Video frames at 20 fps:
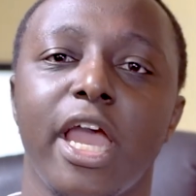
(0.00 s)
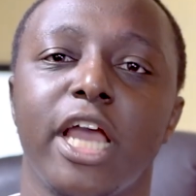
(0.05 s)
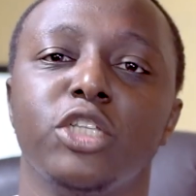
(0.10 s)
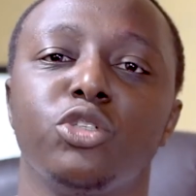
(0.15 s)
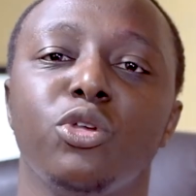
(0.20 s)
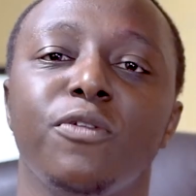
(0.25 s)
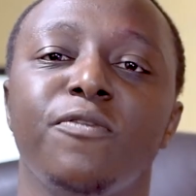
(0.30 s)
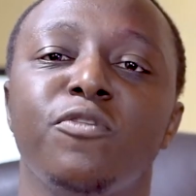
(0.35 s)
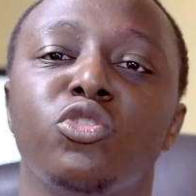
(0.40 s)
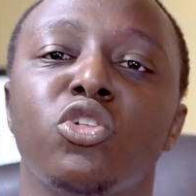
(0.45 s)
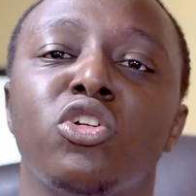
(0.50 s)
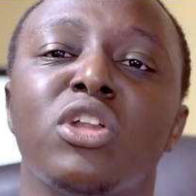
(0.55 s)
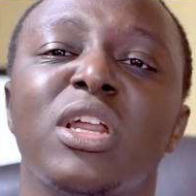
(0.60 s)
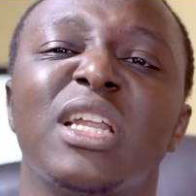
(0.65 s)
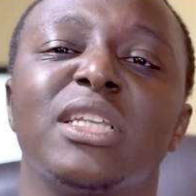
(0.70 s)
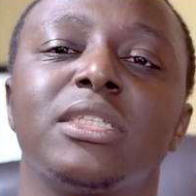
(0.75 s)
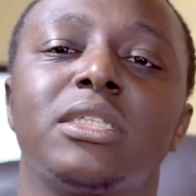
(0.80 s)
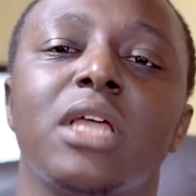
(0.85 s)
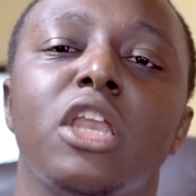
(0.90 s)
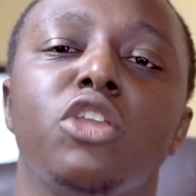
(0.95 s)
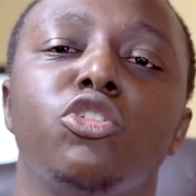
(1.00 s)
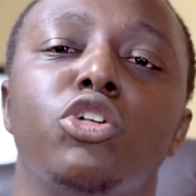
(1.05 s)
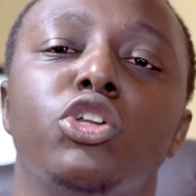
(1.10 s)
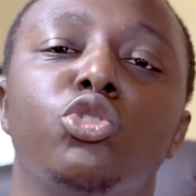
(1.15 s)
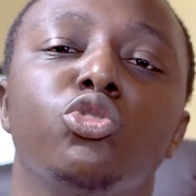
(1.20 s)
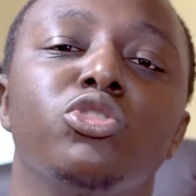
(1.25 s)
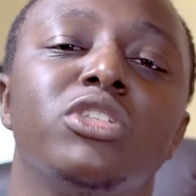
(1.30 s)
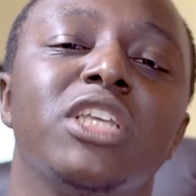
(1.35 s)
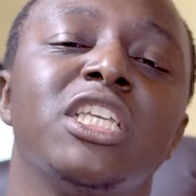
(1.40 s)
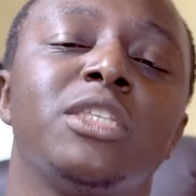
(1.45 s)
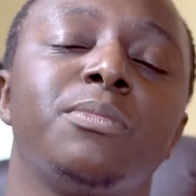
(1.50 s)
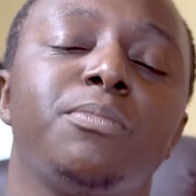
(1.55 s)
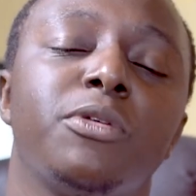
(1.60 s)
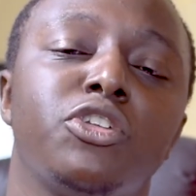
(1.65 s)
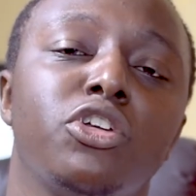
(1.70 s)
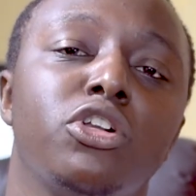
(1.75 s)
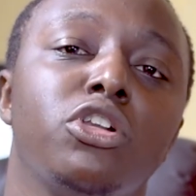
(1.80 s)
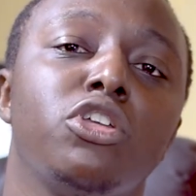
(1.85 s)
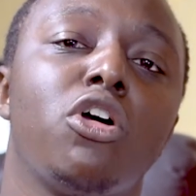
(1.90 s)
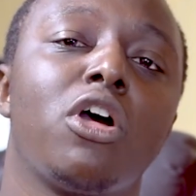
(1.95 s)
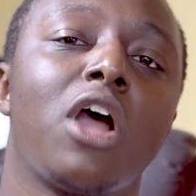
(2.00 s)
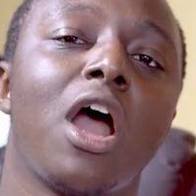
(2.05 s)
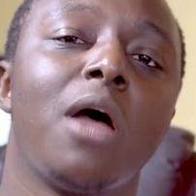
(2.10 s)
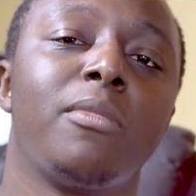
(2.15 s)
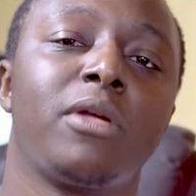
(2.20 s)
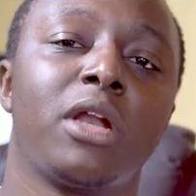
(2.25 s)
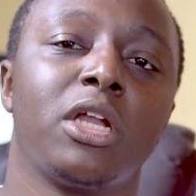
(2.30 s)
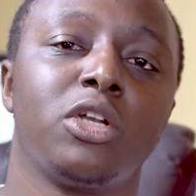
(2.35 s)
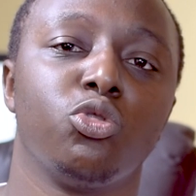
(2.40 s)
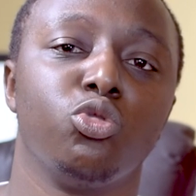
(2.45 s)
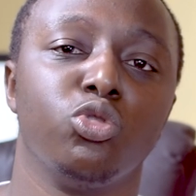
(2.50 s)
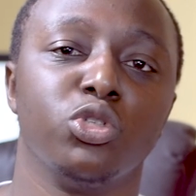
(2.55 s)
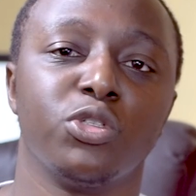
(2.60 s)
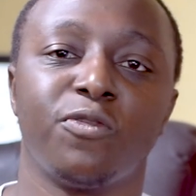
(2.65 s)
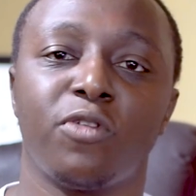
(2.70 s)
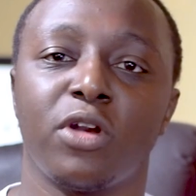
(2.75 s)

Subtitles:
And so if you don't understand your tools, especially your camera tools,